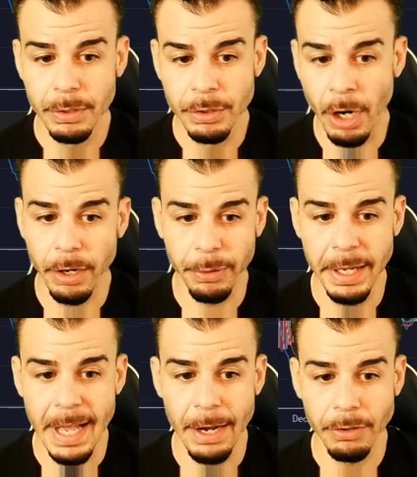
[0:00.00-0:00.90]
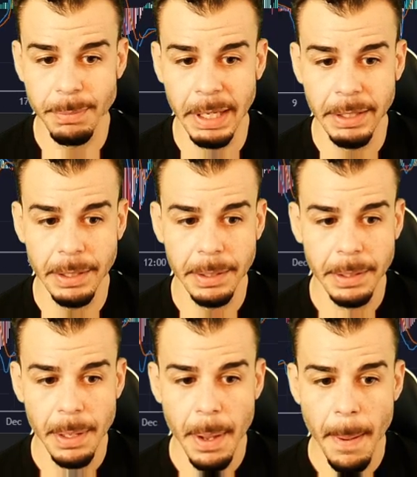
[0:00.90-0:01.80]
Dark green candles mean
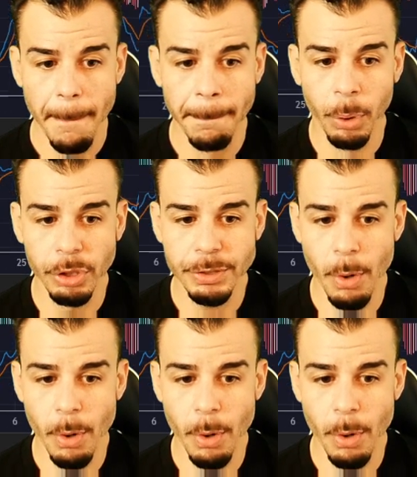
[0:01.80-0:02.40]
bullish